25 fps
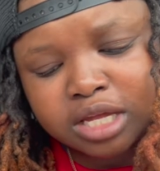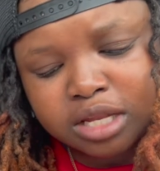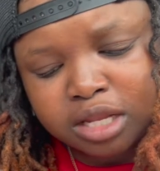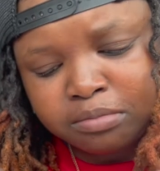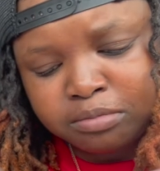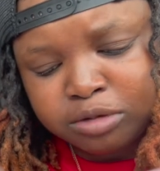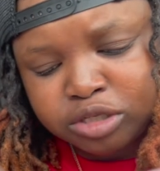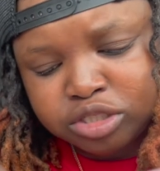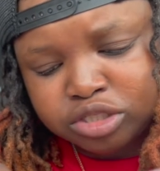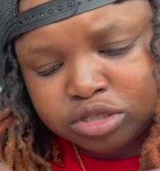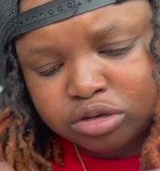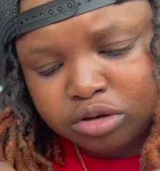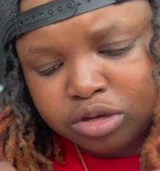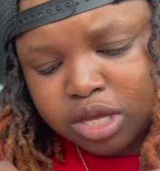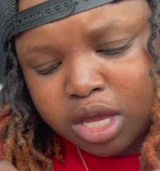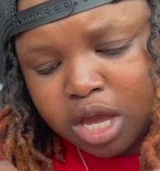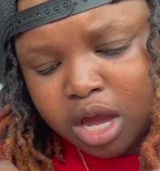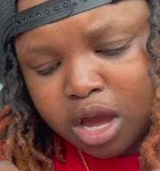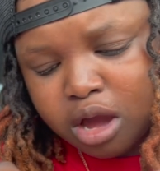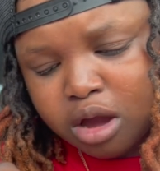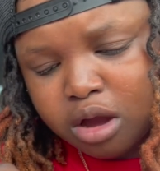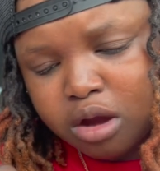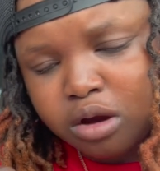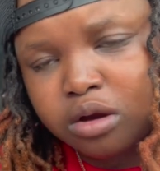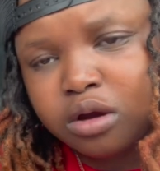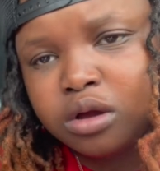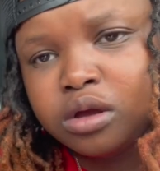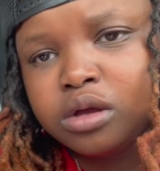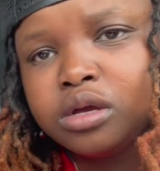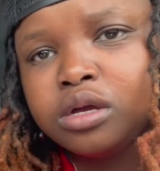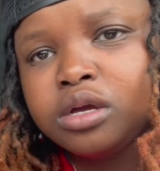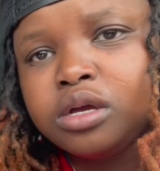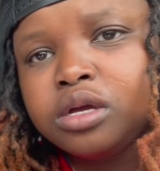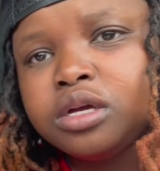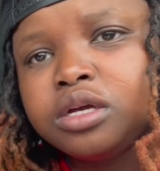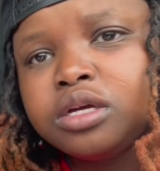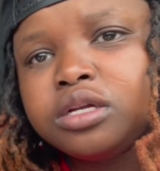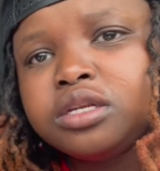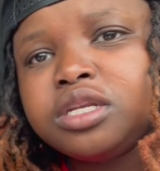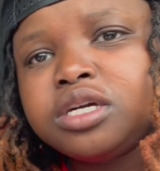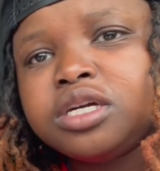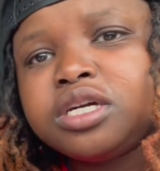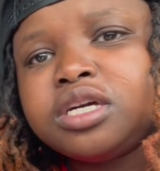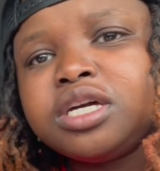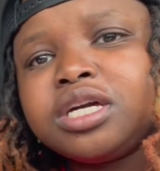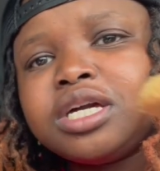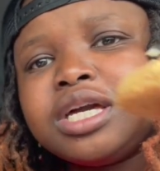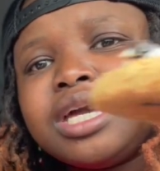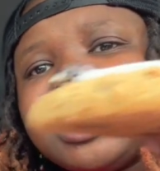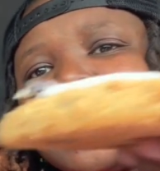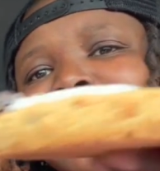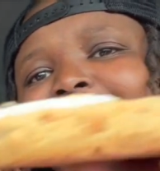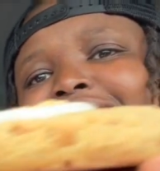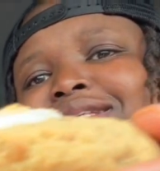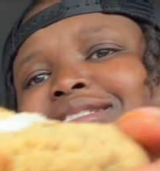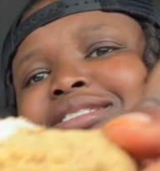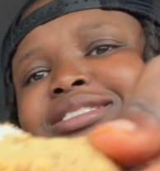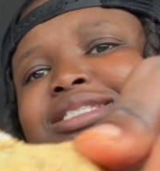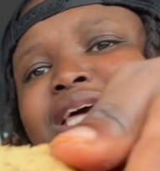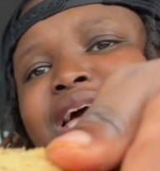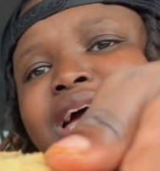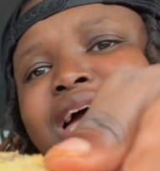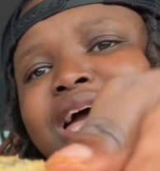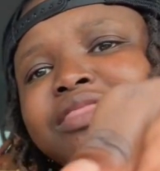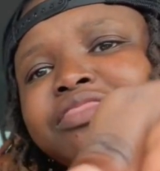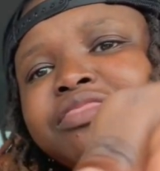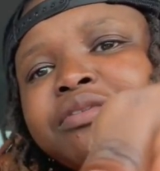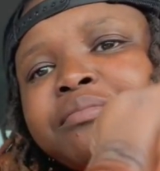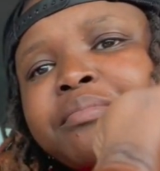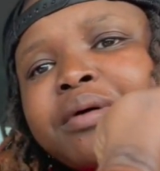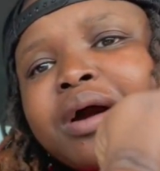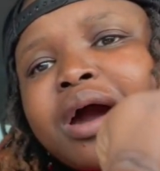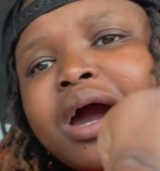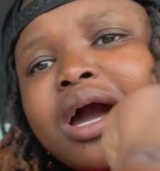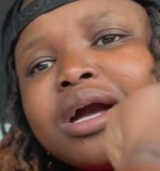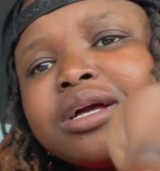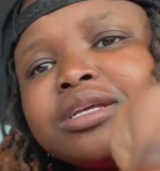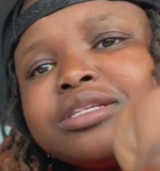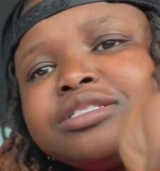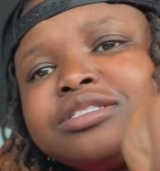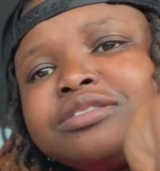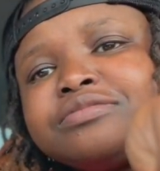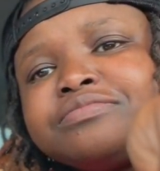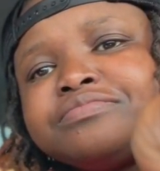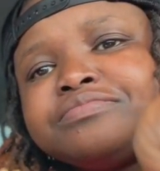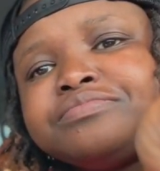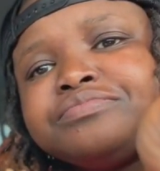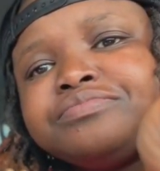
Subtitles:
Let me show y'all the cookie outside the box.